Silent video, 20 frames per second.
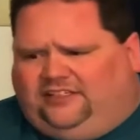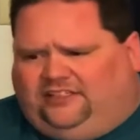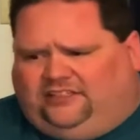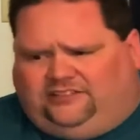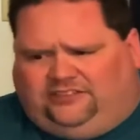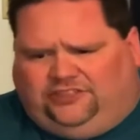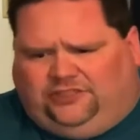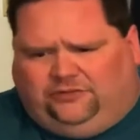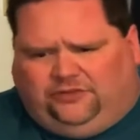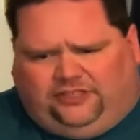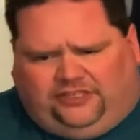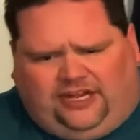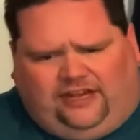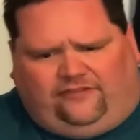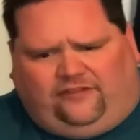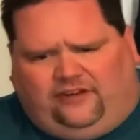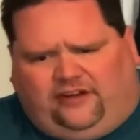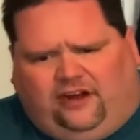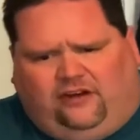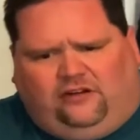You would never
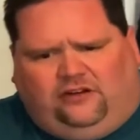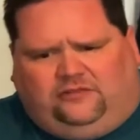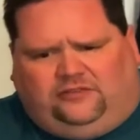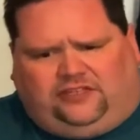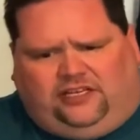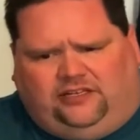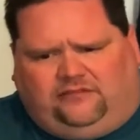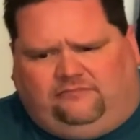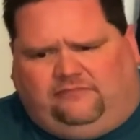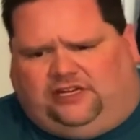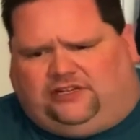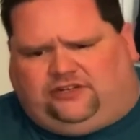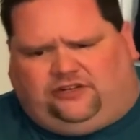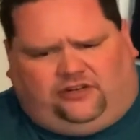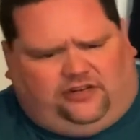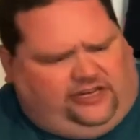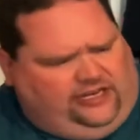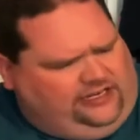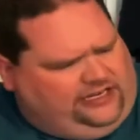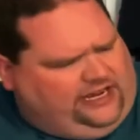know it. It was hidden by
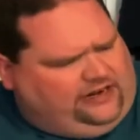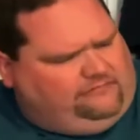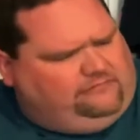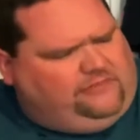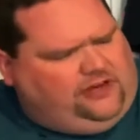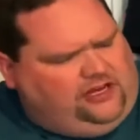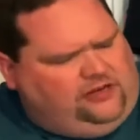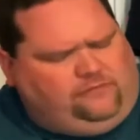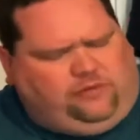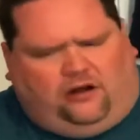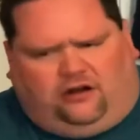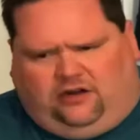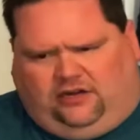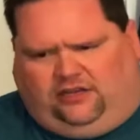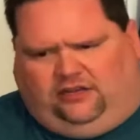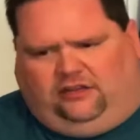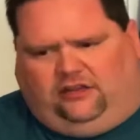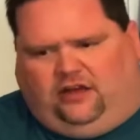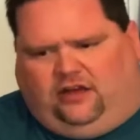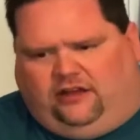trees, had a mud parking
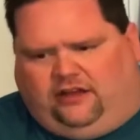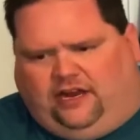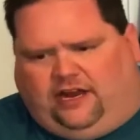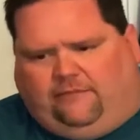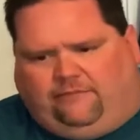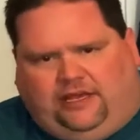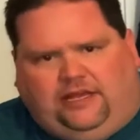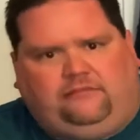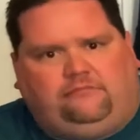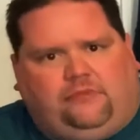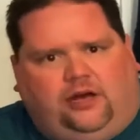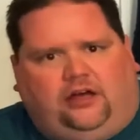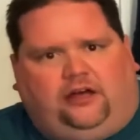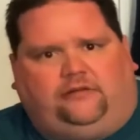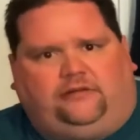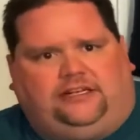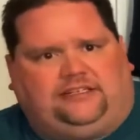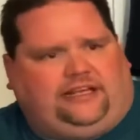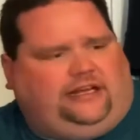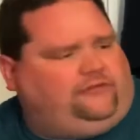lot, and I mean mud
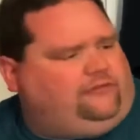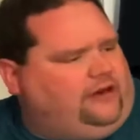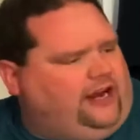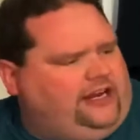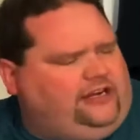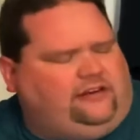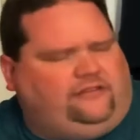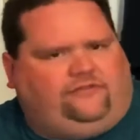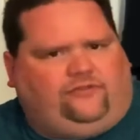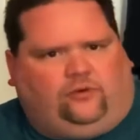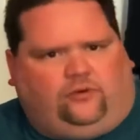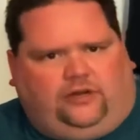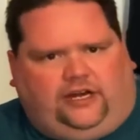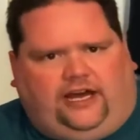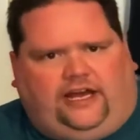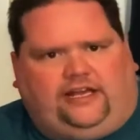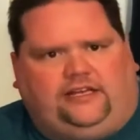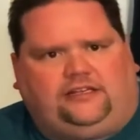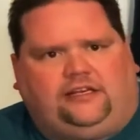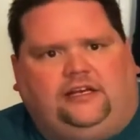because it hadn't rained in 4
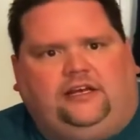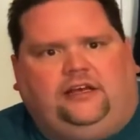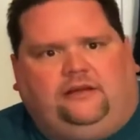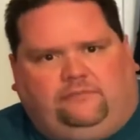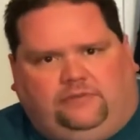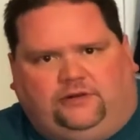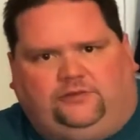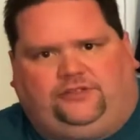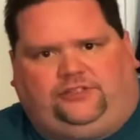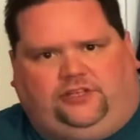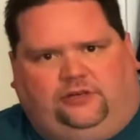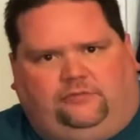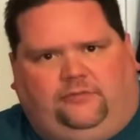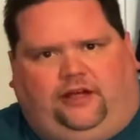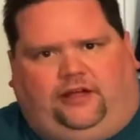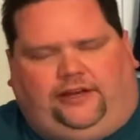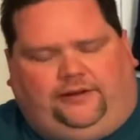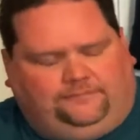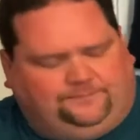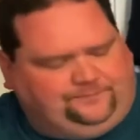days, but it was still
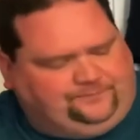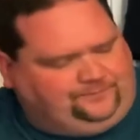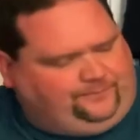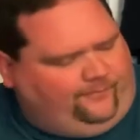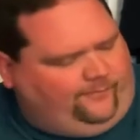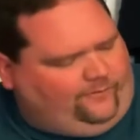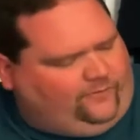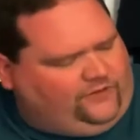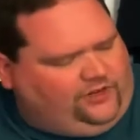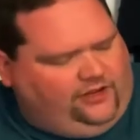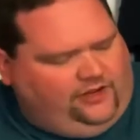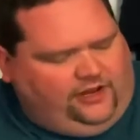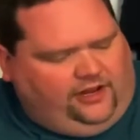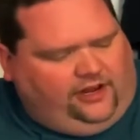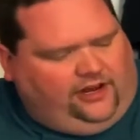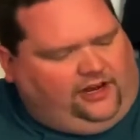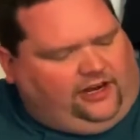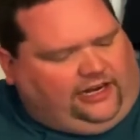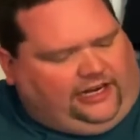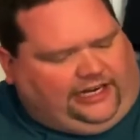muddy.
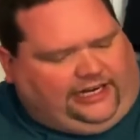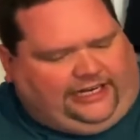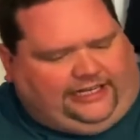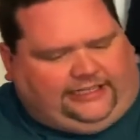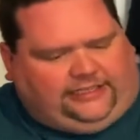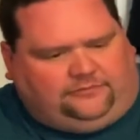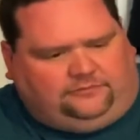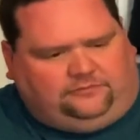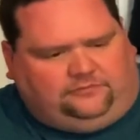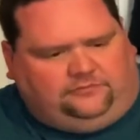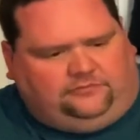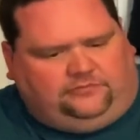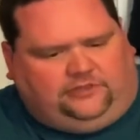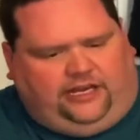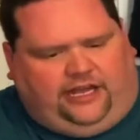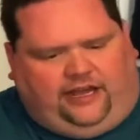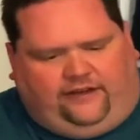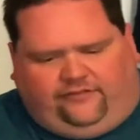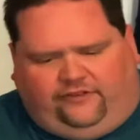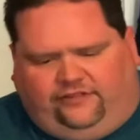And
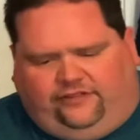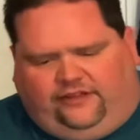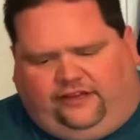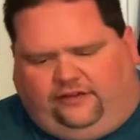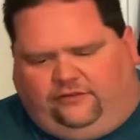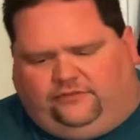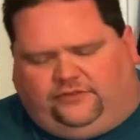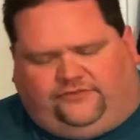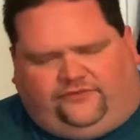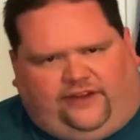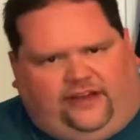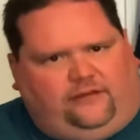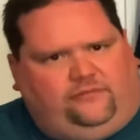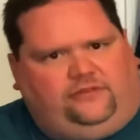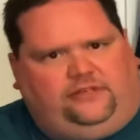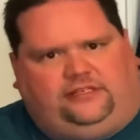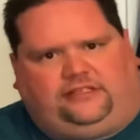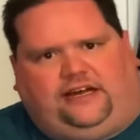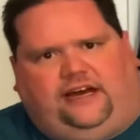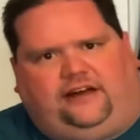everything was
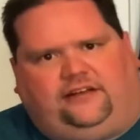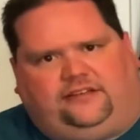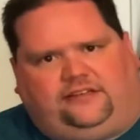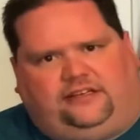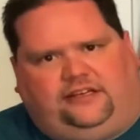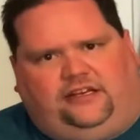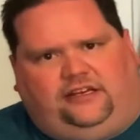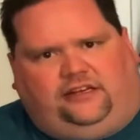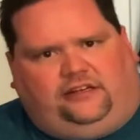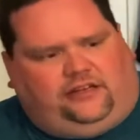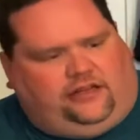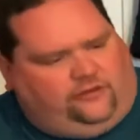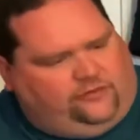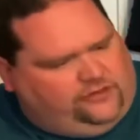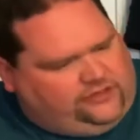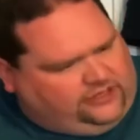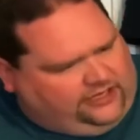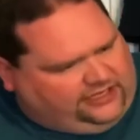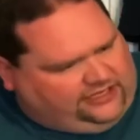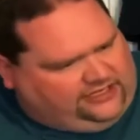family-style seating. There was
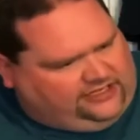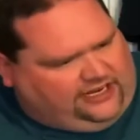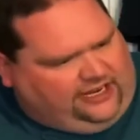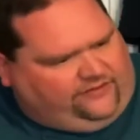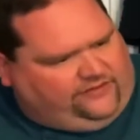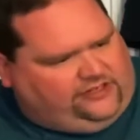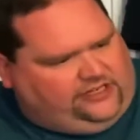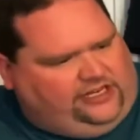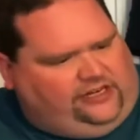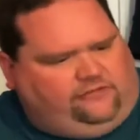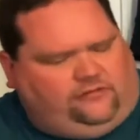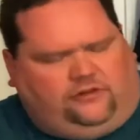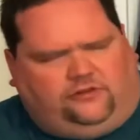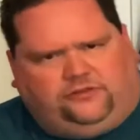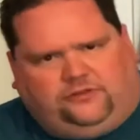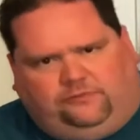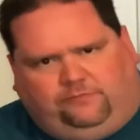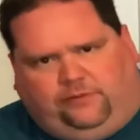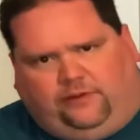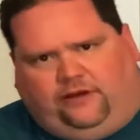like 17 rolls
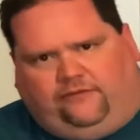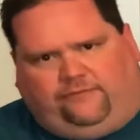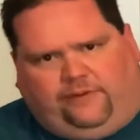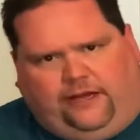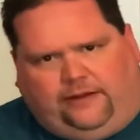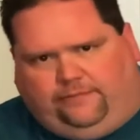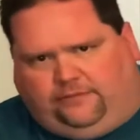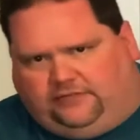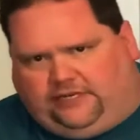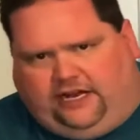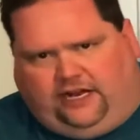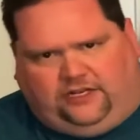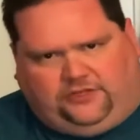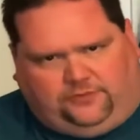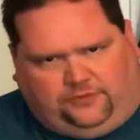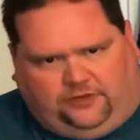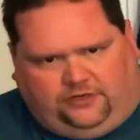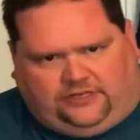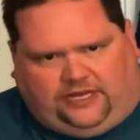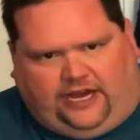of paper towels
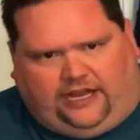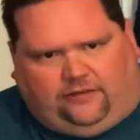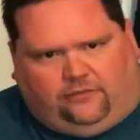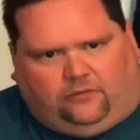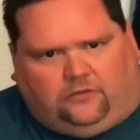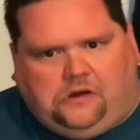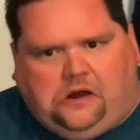per table.